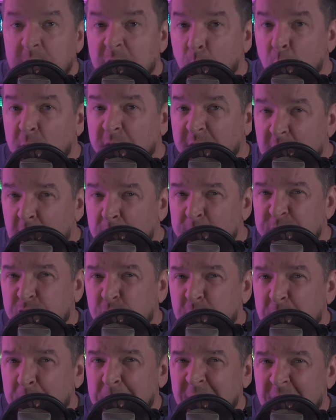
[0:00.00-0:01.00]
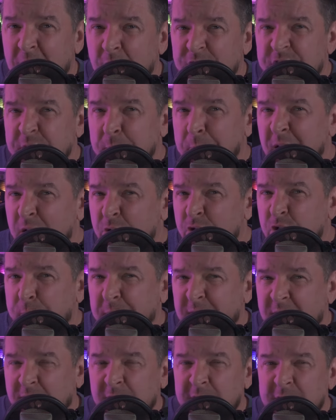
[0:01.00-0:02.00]
Now, when it comes to the males should
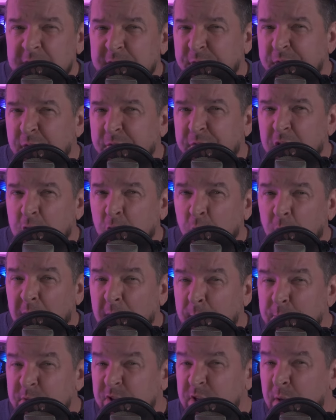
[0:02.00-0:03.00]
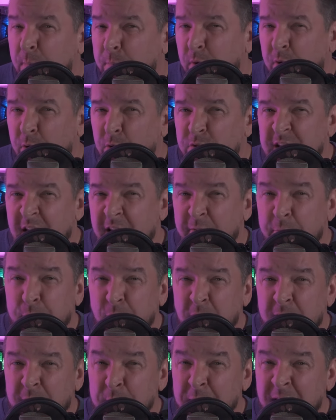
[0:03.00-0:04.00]
be at least 50 grams. Some breeders have
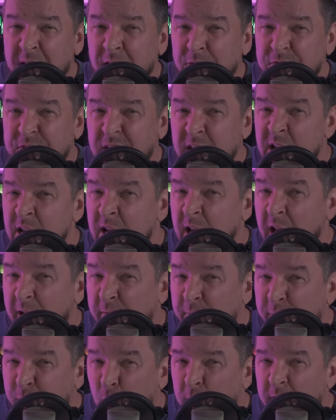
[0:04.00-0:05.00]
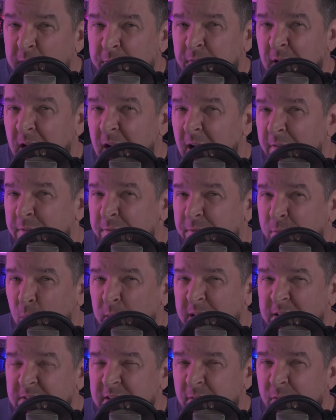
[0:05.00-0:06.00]
bred males at 45,
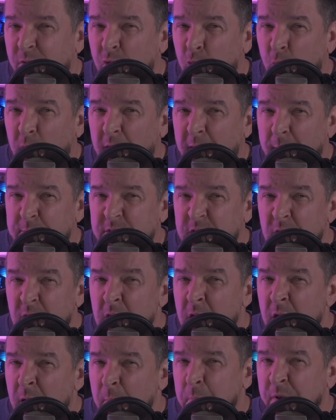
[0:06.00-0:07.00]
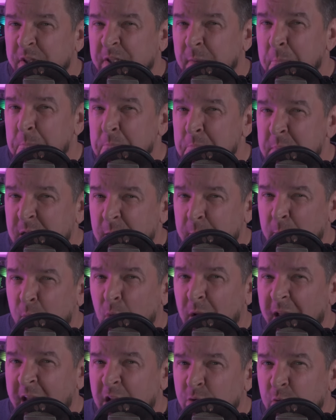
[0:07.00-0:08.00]
47 grams. But the minimal
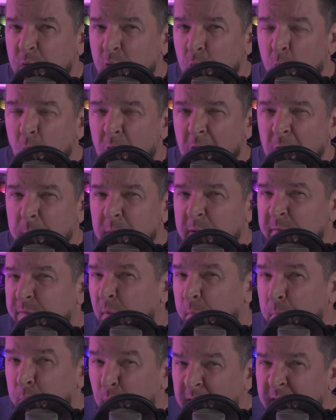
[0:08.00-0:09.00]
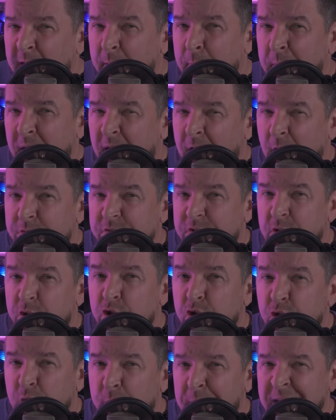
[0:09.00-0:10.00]
age requirement for breeding males
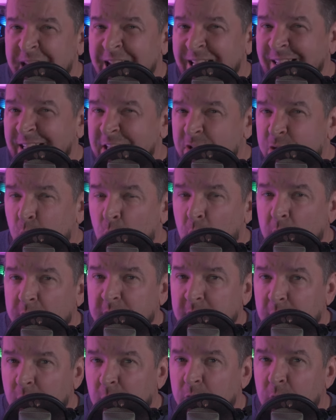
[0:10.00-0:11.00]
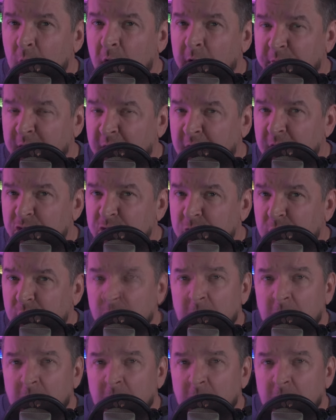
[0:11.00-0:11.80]
should be at least 1 year of age.